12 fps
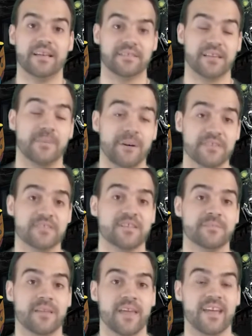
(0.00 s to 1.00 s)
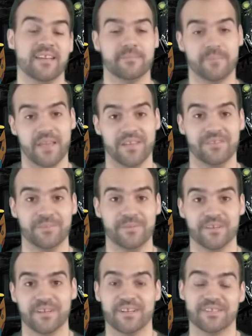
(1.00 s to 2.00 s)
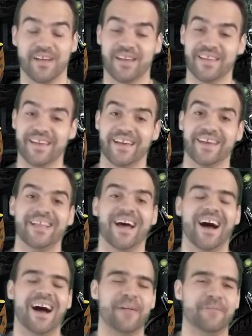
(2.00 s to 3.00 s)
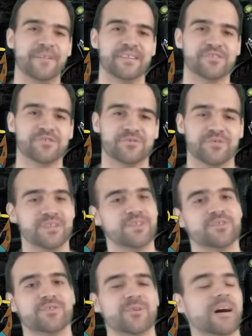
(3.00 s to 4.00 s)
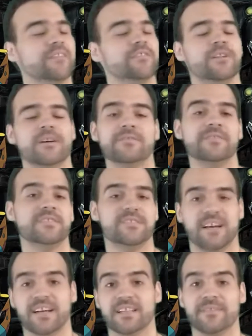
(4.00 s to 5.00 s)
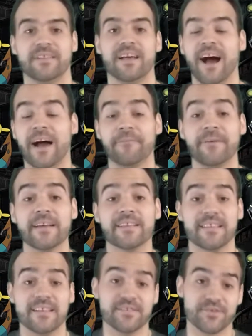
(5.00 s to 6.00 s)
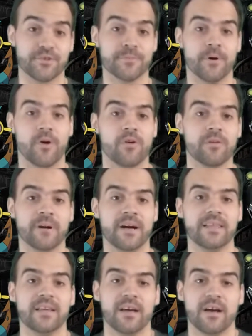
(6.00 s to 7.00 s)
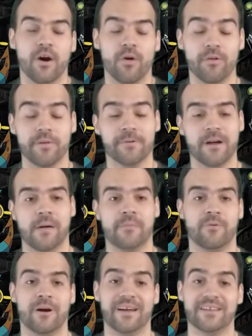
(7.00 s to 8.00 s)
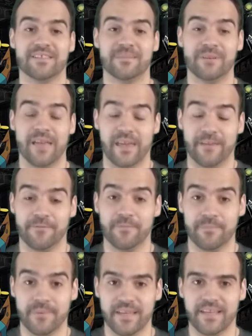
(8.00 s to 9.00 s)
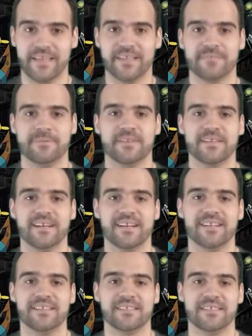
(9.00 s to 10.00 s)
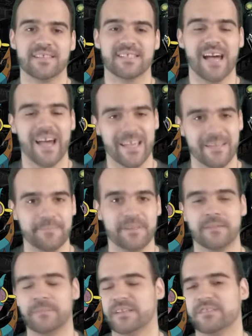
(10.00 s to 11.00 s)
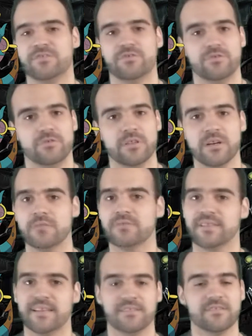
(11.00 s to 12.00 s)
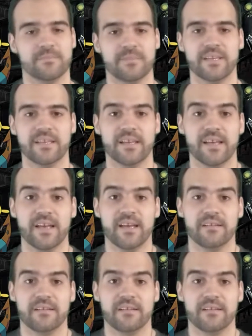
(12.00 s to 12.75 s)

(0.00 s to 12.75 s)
Now, Delmice is number 8 mainly because, again, I think this is really cool. I love the design of it. I think it is a good Pokemon. Only problem why it's number 8 for me is because the typing makes no sense to me.